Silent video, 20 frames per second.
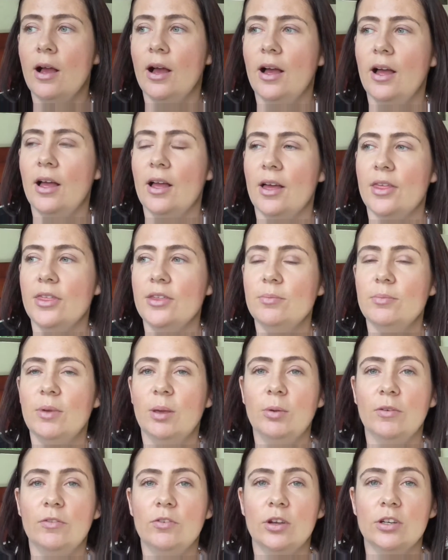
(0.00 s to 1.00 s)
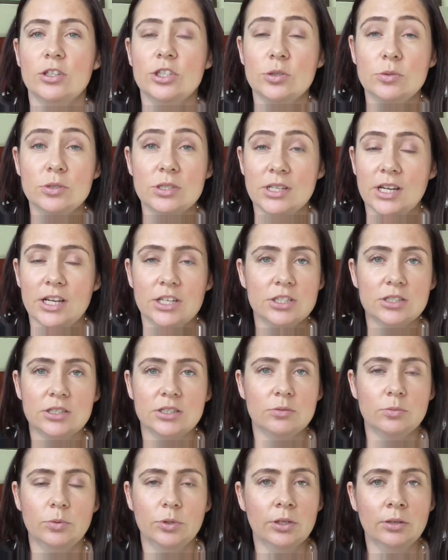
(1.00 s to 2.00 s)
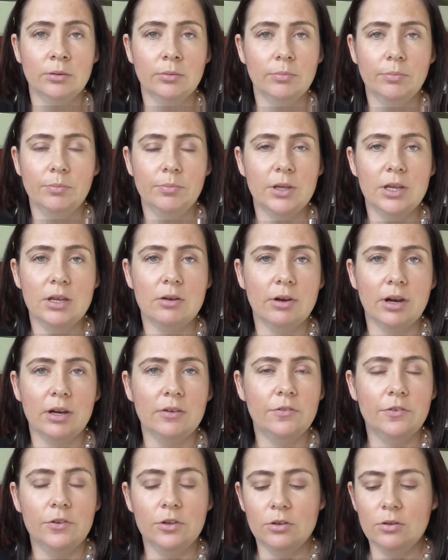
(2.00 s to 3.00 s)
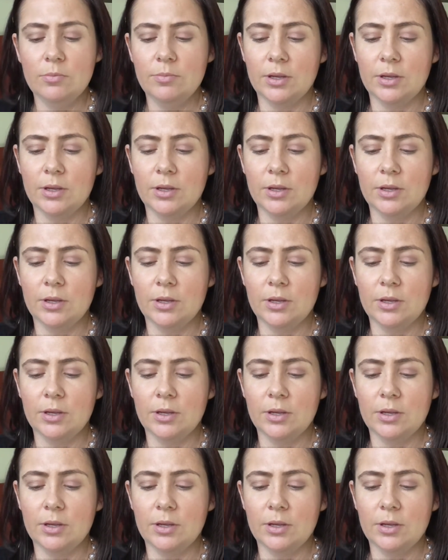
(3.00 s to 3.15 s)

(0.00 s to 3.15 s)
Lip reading: I think maybe if you had shorter lashes this wouldn't be great for you,